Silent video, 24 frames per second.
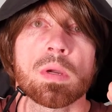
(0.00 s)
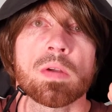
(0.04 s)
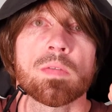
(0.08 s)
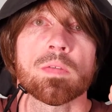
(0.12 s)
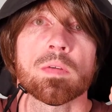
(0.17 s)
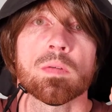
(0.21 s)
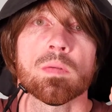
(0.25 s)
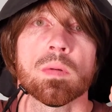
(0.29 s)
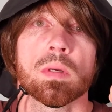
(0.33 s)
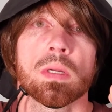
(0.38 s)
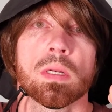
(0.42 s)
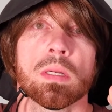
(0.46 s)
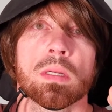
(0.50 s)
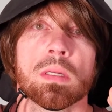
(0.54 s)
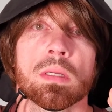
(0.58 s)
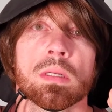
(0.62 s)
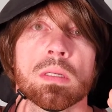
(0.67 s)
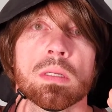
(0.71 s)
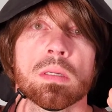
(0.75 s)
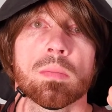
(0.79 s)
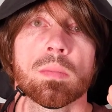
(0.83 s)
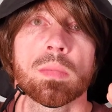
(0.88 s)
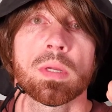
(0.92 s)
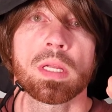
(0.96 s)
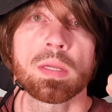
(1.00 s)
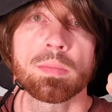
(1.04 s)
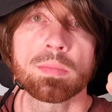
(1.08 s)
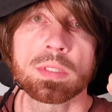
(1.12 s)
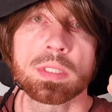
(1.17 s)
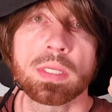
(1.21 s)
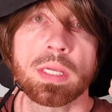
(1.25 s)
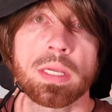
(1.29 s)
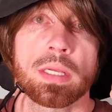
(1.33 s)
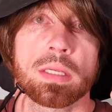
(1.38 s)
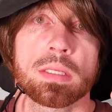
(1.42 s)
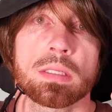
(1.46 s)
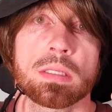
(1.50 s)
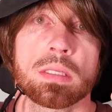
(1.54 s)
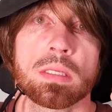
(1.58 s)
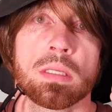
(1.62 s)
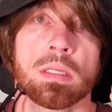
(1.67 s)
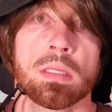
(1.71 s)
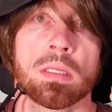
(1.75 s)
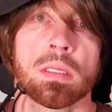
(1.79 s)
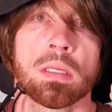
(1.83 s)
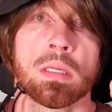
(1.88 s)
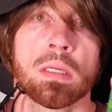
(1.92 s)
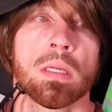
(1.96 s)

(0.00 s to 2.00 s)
everyone. My name is Casey,